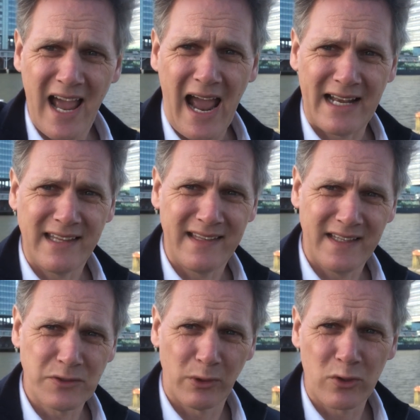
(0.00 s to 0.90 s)
And I think
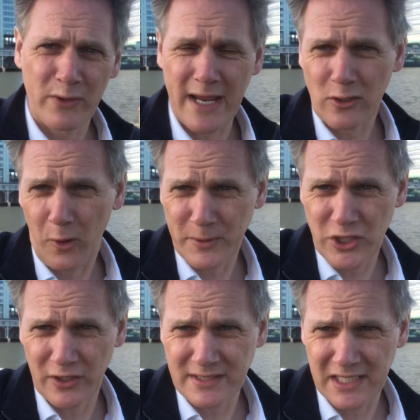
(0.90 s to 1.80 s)
this will create
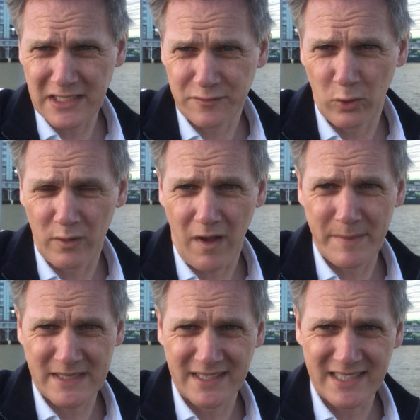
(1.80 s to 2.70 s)
opportunities for all of our
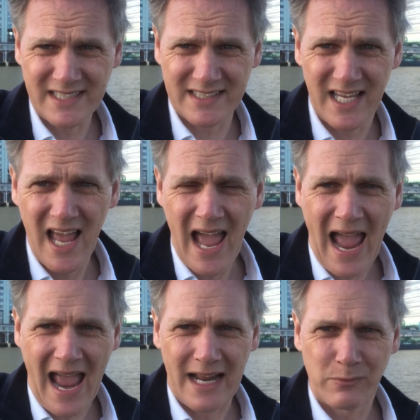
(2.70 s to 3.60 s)
businesses,
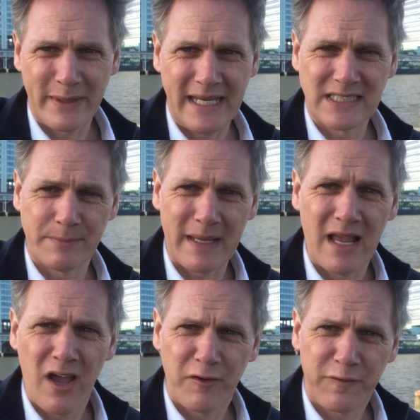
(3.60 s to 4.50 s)
and we need to be
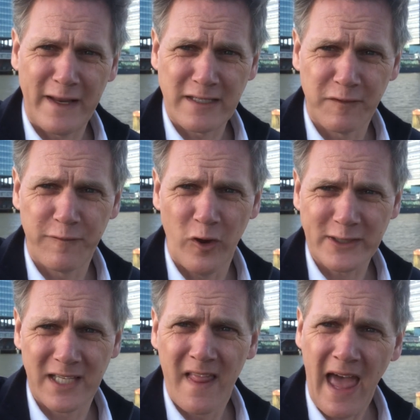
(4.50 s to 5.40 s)
fleet of
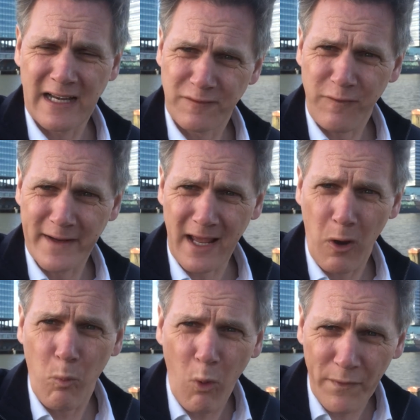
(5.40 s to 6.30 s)
foot and to find
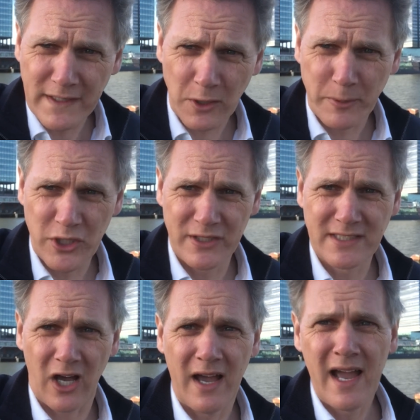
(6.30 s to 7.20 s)
out what those
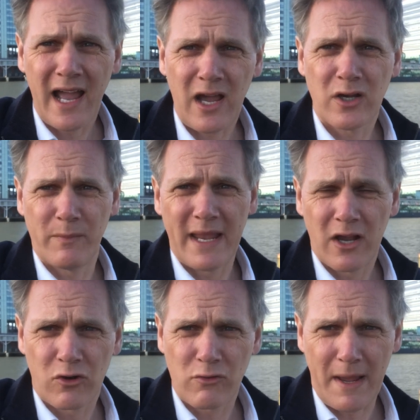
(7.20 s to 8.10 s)
opportunities are. How can we
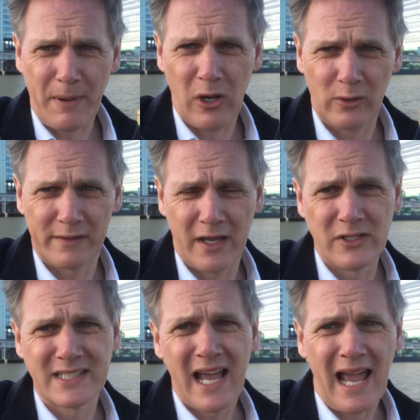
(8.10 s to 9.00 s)
grab hold of
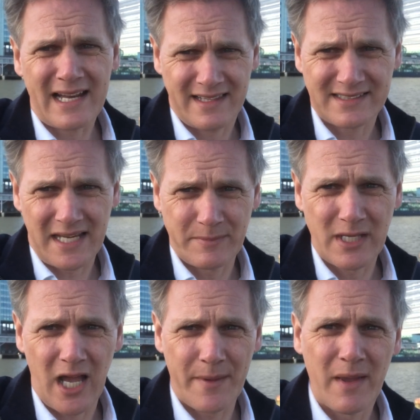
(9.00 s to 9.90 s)
those and at the same
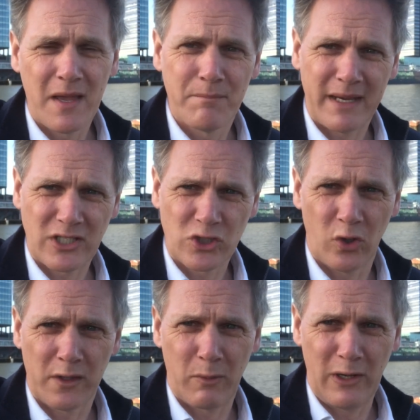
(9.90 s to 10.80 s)
time make
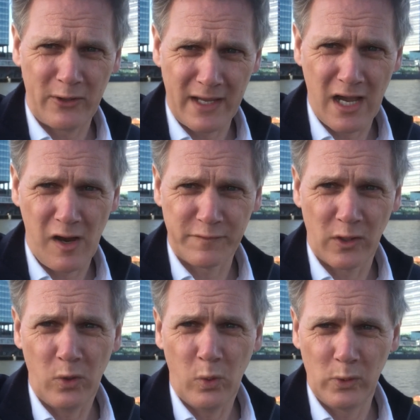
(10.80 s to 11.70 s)
sure that we're looking
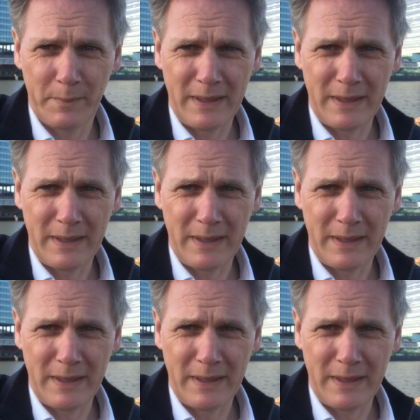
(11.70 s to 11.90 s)
after all the